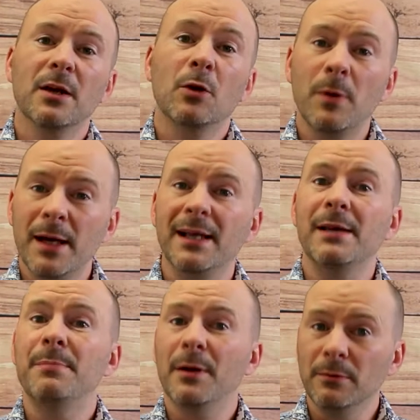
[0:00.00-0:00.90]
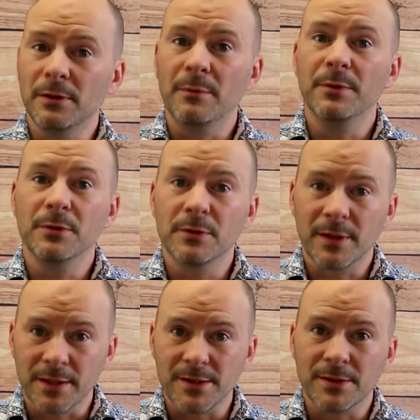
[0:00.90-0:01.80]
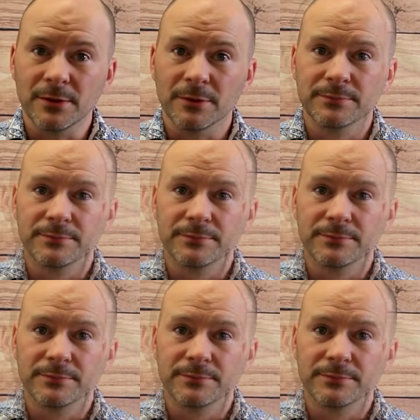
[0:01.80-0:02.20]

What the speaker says: quickly build up your credit score.